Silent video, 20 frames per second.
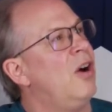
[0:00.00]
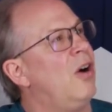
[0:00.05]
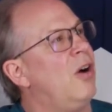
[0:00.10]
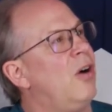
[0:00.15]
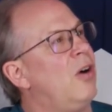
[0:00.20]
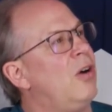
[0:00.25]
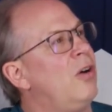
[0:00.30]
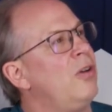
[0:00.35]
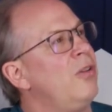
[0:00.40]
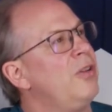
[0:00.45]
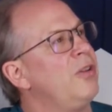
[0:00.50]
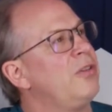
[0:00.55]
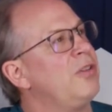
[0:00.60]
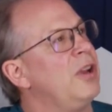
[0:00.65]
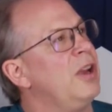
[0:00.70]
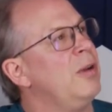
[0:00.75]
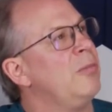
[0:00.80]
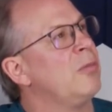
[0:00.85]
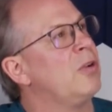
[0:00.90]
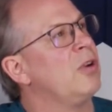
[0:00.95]
All the
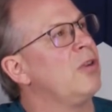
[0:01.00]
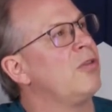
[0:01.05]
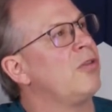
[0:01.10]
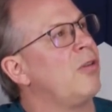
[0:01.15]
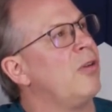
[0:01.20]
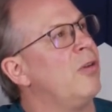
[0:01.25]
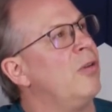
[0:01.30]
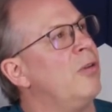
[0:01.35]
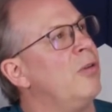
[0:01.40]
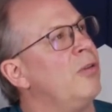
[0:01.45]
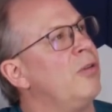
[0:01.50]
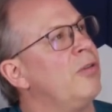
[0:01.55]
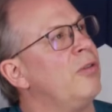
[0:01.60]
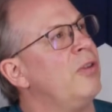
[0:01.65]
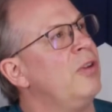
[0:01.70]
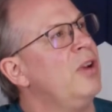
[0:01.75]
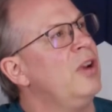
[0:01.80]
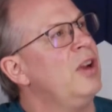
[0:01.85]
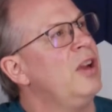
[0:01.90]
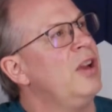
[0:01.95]
same controls